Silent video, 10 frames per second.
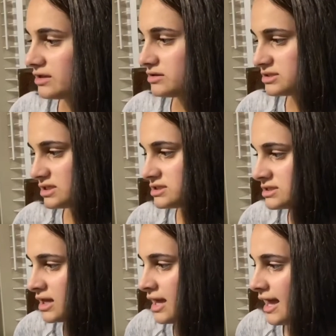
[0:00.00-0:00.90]
sense.
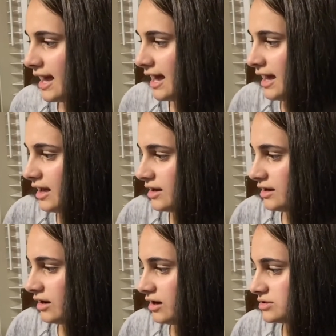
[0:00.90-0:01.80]

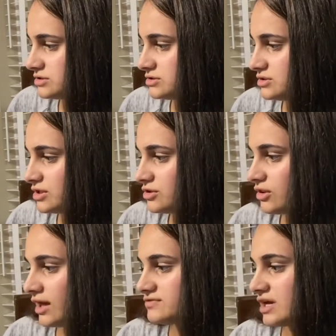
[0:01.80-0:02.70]
And during their
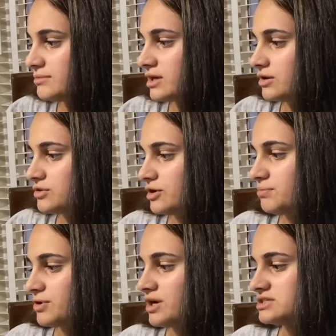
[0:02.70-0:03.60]
lifetime, they go through a
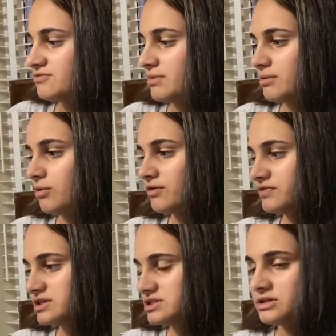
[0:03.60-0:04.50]
progressive
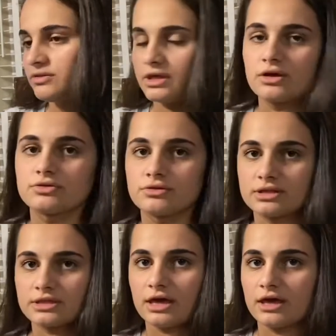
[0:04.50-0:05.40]
metamorphosis, so they go through like
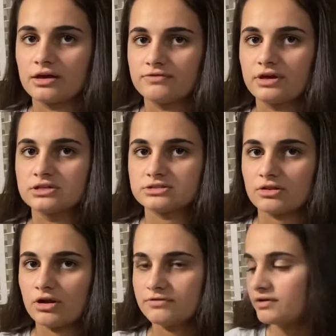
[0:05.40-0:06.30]
the egg phase and the
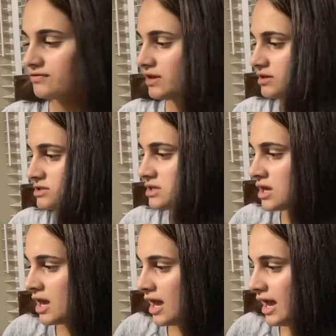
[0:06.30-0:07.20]
larvae phase.
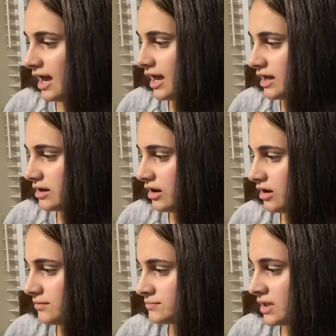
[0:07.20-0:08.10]

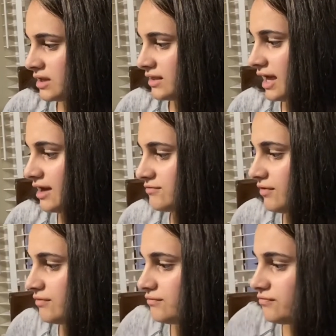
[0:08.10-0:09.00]
And they
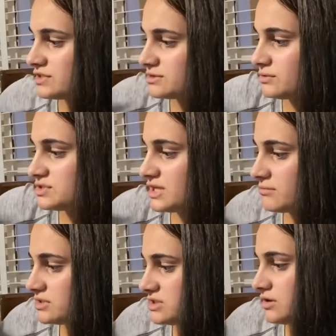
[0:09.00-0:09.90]
have visible
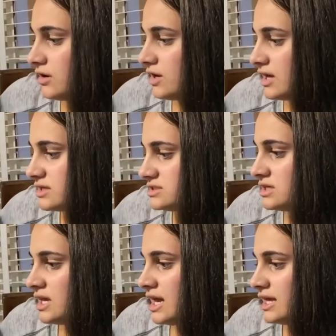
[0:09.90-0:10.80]
segmented gonads
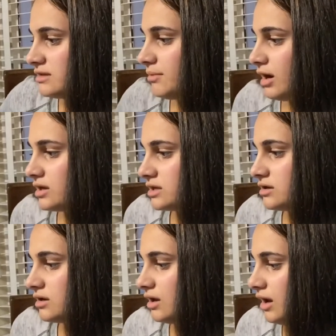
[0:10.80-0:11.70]
in the body
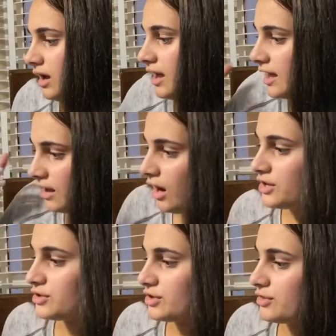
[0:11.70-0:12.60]

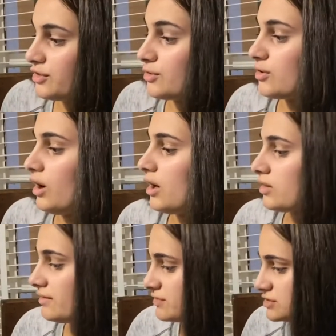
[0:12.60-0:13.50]
under their
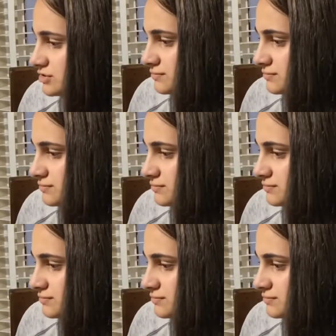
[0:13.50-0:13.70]
livers.